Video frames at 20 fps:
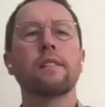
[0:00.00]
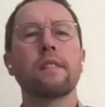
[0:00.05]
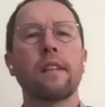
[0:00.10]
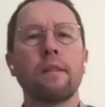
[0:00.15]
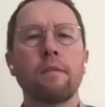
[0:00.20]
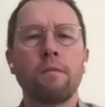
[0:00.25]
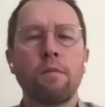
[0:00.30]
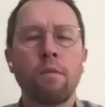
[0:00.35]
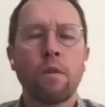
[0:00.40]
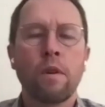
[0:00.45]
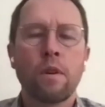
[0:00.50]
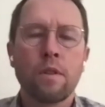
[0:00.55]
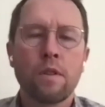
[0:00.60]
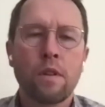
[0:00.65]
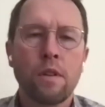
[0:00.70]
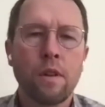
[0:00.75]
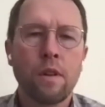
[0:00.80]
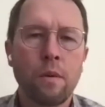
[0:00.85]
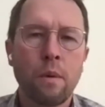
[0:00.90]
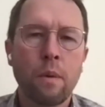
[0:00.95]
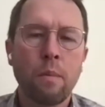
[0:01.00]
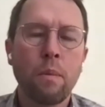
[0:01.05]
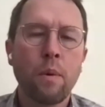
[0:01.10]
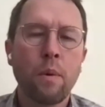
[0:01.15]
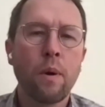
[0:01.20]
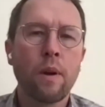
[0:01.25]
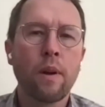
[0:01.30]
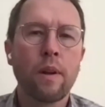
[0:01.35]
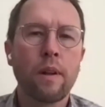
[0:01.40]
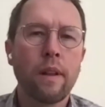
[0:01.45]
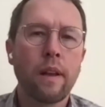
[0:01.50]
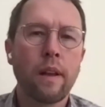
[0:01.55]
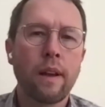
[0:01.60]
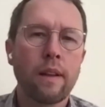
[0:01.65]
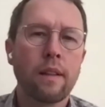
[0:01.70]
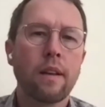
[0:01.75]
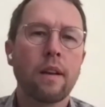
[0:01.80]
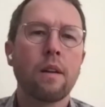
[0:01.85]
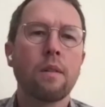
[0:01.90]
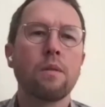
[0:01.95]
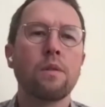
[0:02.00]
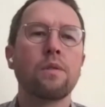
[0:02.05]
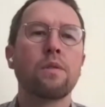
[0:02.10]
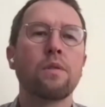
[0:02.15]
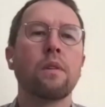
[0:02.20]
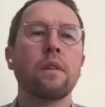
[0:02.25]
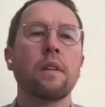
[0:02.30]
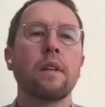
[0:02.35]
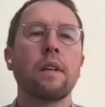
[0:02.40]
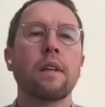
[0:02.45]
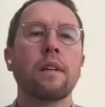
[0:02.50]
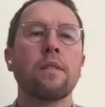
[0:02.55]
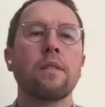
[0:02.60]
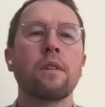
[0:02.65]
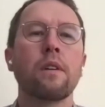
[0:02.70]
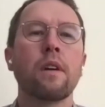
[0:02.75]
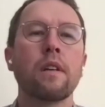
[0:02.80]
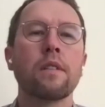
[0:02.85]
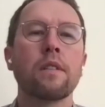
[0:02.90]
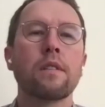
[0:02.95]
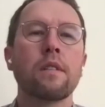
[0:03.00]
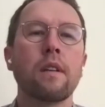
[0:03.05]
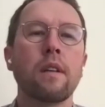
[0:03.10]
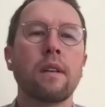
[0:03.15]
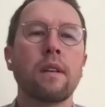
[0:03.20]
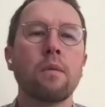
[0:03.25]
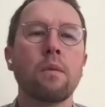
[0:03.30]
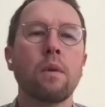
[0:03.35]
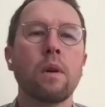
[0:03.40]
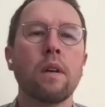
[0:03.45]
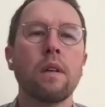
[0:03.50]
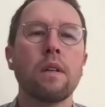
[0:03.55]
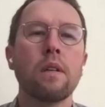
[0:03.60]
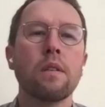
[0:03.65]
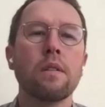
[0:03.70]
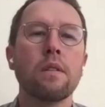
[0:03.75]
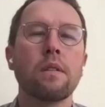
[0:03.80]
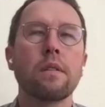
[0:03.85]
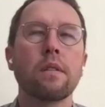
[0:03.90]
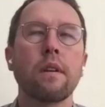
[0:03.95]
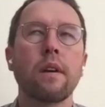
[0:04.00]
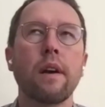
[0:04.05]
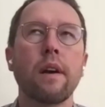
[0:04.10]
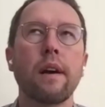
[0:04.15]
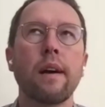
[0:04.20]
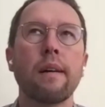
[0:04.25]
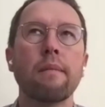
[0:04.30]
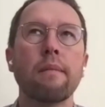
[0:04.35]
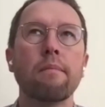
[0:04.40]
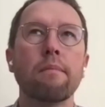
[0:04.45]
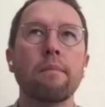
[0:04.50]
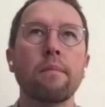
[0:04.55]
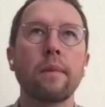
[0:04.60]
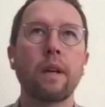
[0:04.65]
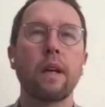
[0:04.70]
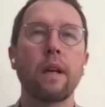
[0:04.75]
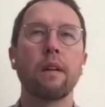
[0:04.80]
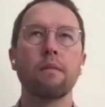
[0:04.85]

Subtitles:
that Forrester reported that I thought was really interesting was kind